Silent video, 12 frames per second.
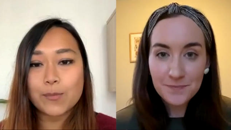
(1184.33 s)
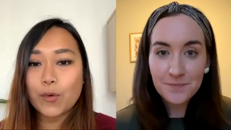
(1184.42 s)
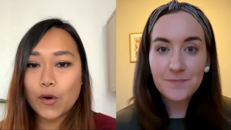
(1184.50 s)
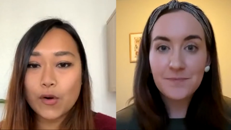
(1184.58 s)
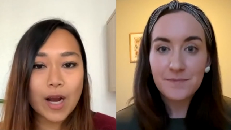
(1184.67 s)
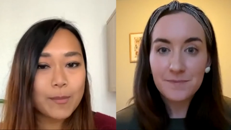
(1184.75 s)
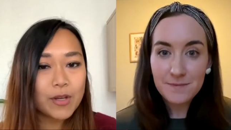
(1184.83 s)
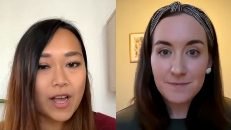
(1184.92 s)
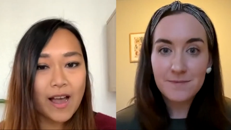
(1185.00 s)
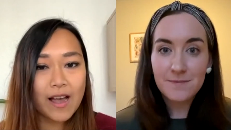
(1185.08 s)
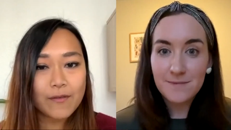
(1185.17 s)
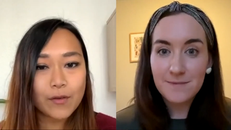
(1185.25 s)
Speaker 1: program you
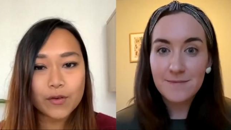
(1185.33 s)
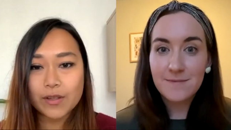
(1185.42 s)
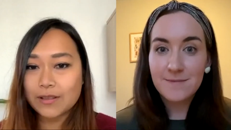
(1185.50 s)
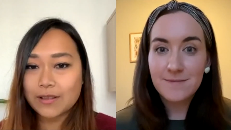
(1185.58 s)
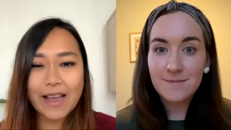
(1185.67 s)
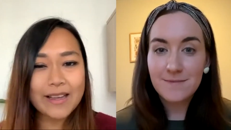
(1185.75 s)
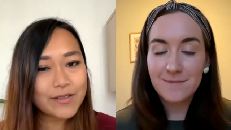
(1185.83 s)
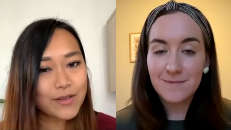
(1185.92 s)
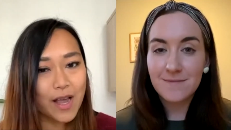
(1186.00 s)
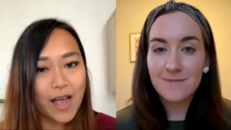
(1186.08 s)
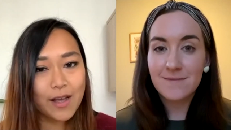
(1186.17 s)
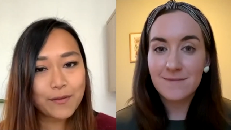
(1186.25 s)
Speaker 2: have or the clients you
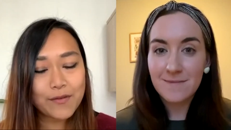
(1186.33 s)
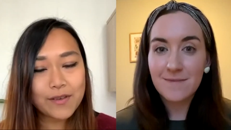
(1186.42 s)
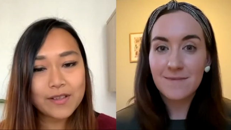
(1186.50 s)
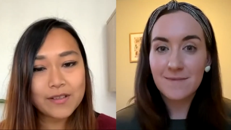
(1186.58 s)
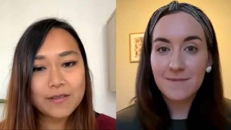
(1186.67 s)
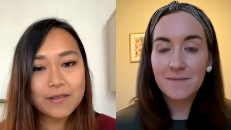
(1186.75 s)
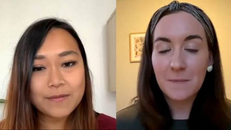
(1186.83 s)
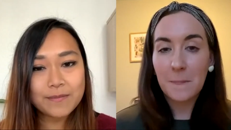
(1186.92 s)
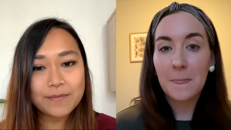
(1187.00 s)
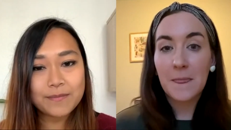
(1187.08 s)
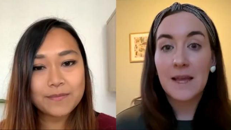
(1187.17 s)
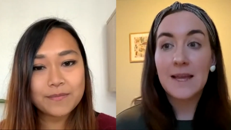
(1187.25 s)
have
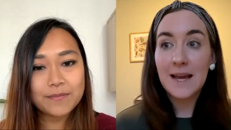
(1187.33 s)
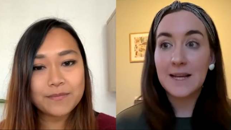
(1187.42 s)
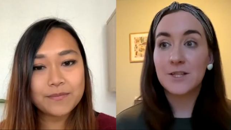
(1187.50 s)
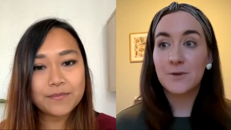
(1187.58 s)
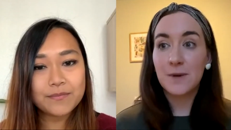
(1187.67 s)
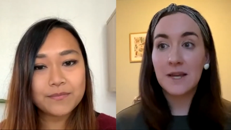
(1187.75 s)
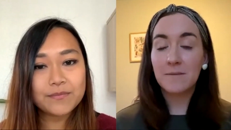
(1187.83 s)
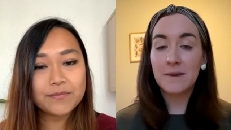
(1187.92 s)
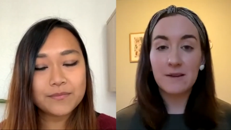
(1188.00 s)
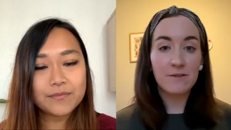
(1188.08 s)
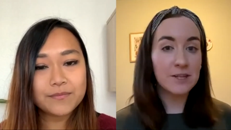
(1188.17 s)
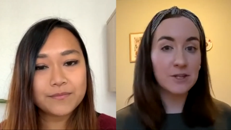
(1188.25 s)
yeah so it can be
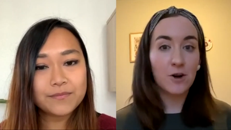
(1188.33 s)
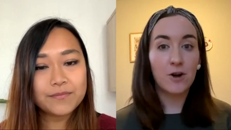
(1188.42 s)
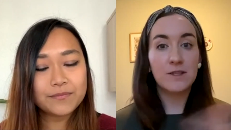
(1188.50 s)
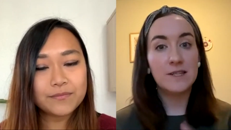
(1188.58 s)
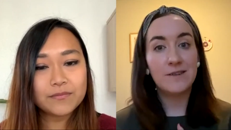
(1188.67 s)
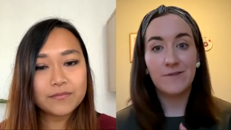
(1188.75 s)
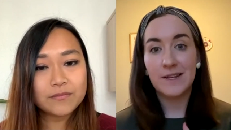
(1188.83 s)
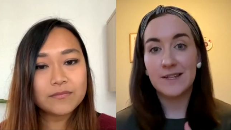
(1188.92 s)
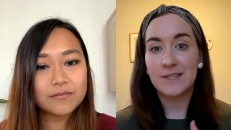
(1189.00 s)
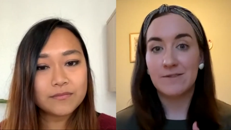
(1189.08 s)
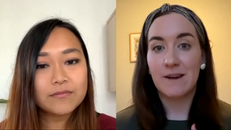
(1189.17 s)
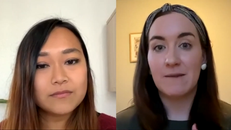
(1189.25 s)
across all the different
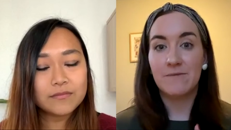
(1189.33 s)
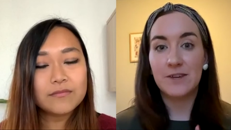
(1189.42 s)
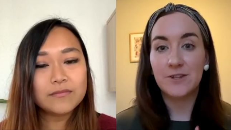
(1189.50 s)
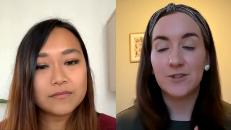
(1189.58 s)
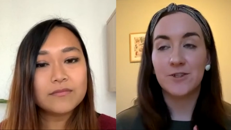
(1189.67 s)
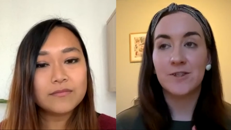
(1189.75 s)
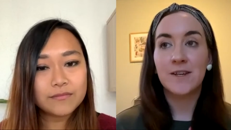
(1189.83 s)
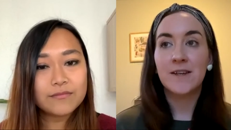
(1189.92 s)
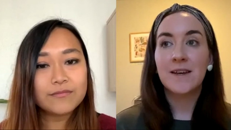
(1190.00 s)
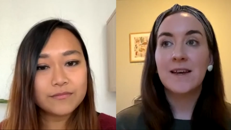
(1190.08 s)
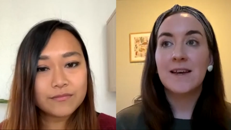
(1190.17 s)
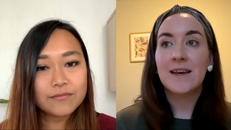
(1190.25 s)
instagram features
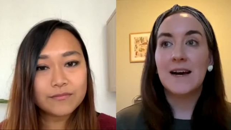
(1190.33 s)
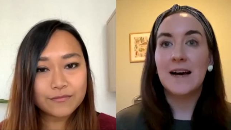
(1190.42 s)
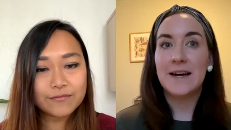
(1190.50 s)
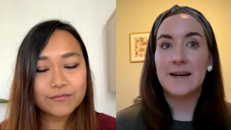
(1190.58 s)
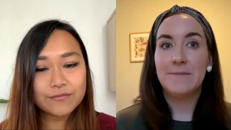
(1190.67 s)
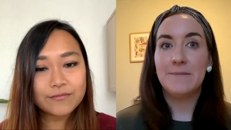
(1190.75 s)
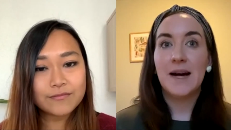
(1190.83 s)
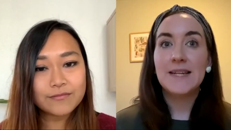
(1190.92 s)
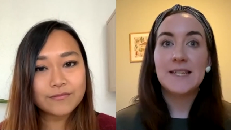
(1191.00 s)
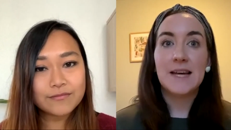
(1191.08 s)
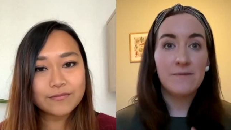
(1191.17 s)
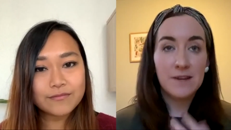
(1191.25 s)
um, i
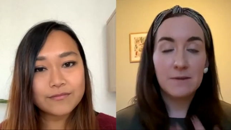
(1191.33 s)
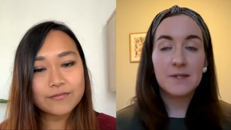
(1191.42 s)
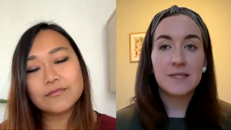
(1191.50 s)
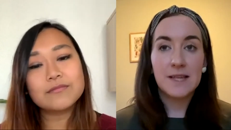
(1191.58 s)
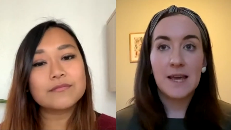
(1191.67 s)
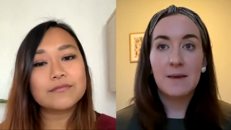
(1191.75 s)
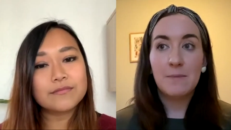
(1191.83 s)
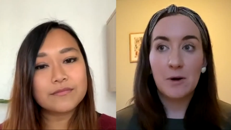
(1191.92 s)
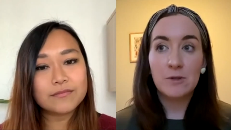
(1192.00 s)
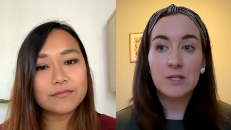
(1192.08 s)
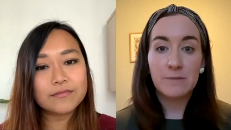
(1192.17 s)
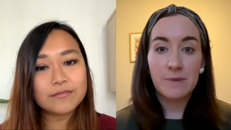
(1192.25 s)
definitely would say
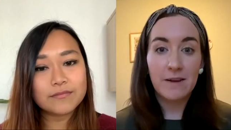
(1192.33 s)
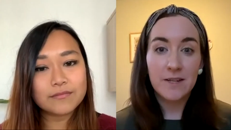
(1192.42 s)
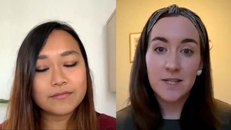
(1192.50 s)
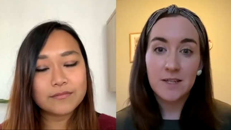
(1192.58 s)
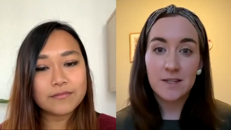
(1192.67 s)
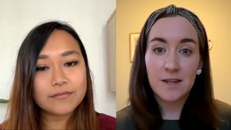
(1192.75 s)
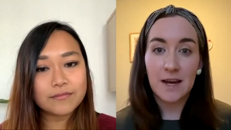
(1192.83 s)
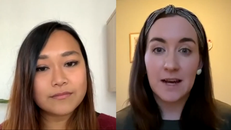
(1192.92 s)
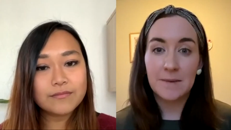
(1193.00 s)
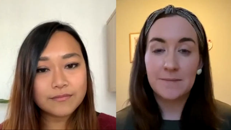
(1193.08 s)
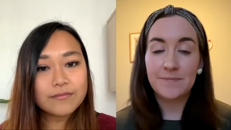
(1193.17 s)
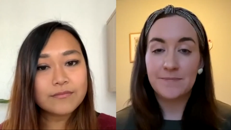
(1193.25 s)
post about it
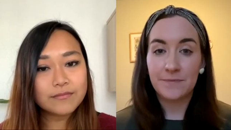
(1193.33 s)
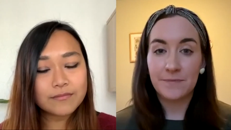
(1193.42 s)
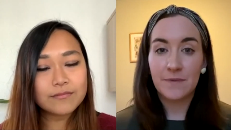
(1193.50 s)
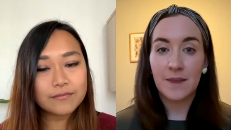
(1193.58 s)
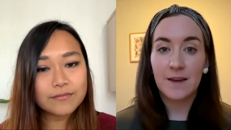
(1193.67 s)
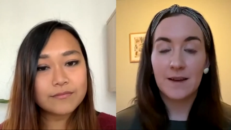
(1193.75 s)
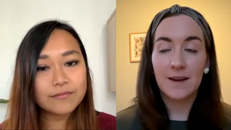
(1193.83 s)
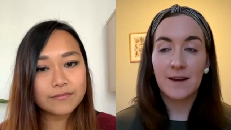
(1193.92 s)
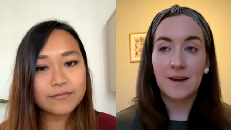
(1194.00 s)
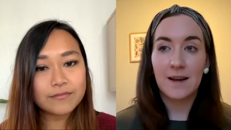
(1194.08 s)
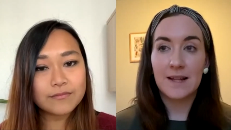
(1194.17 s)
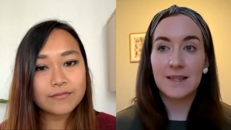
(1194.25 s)
um,
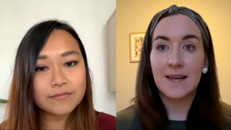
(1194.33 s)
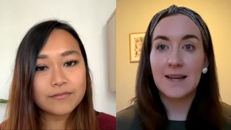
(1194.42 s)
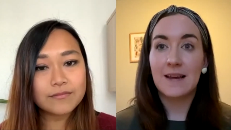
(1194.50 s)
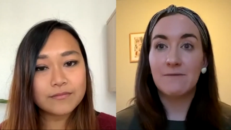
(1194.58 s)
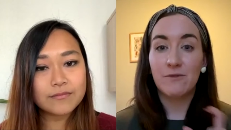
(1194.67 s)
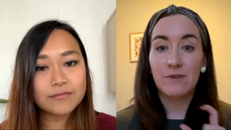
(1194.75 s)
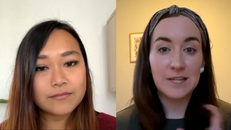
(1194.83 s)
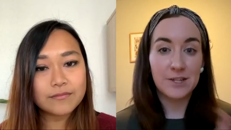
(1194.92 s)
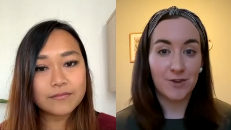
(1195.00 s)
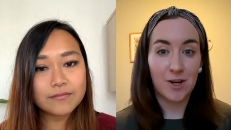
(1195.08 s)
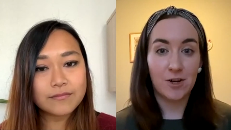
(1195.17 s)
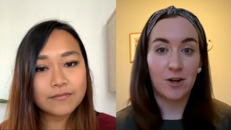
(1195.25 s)
and then have a really
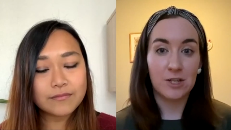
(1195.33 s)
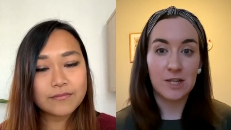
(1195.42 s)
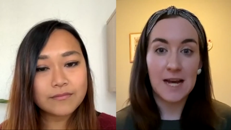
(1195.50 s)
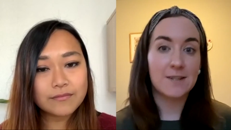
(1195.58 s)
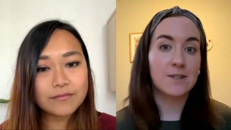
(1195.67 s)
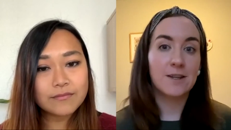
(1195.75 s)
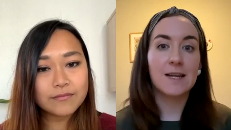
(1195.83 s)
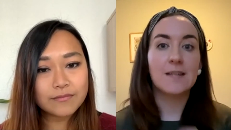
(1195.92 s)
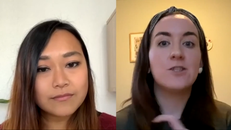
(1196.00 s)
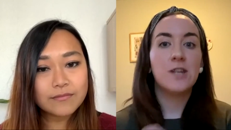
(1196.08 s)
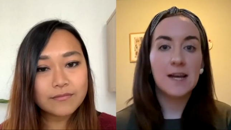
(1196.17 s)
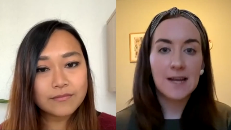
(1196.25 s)
strong call to action like
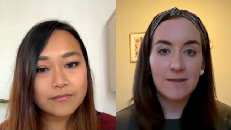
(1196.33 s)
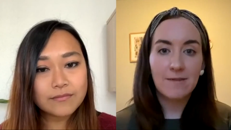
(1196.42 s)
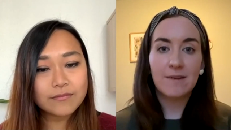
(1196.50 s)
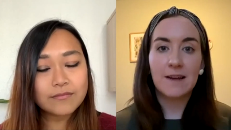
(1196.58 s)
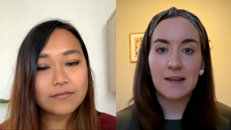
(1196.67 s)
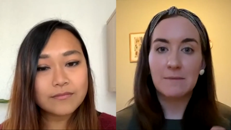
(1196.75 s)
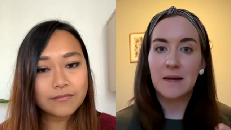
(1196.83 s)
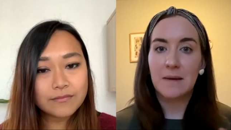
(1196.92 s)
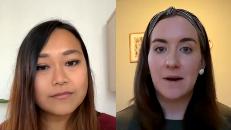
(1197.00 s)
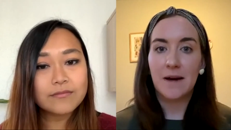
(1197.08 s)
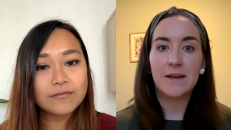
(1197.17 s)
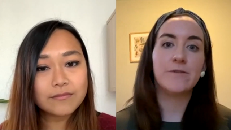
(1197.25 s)
check out the link in my
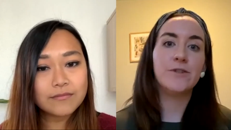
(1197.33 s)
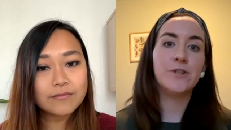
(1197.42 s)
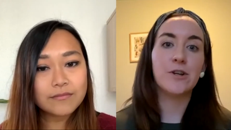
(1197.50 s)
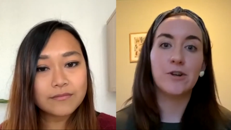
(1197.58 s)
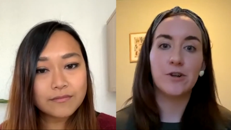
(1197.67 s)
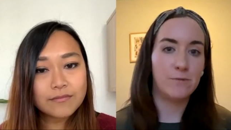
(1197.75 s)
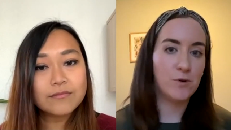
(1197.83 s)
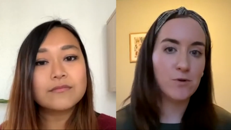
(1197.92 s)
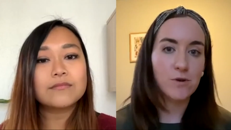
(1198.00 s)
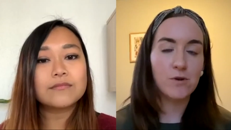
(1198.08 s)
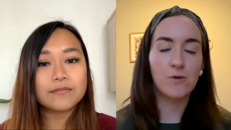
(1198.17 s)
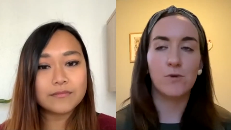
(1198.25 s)
bio to learn
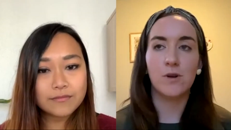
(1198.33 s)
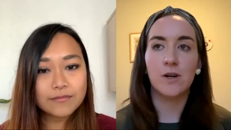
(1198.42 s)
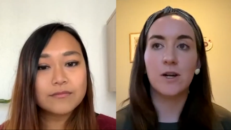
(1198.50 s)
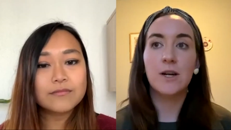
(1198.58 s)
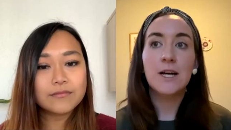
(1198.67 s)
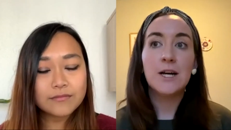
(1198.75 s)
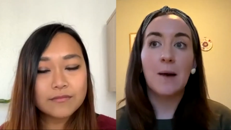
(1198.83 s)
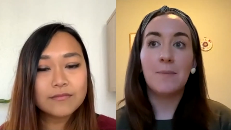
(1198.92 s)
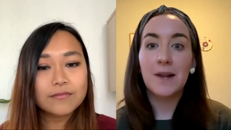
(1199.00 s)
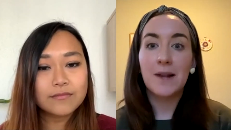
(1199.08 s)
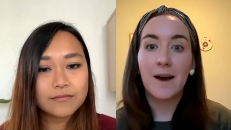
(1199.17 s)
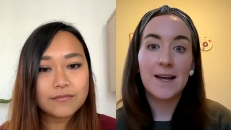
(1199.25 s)
more or
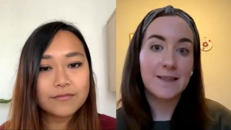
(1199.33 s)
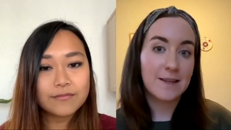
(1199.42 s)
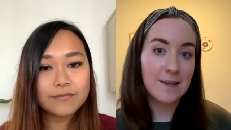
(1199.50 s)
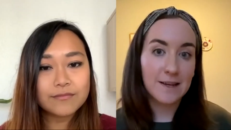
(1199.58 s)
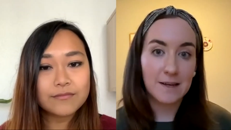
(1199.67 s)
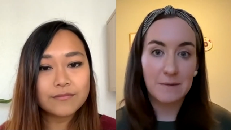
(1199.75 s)
apply the link in my